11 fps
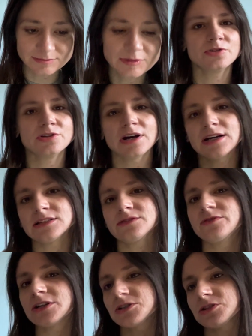A science
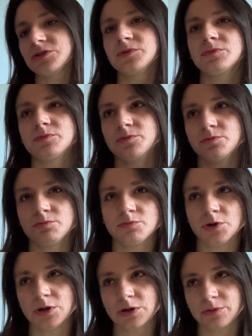fiction
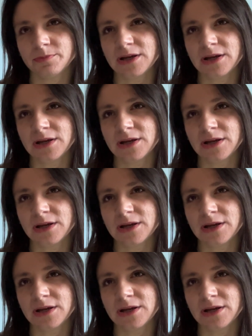book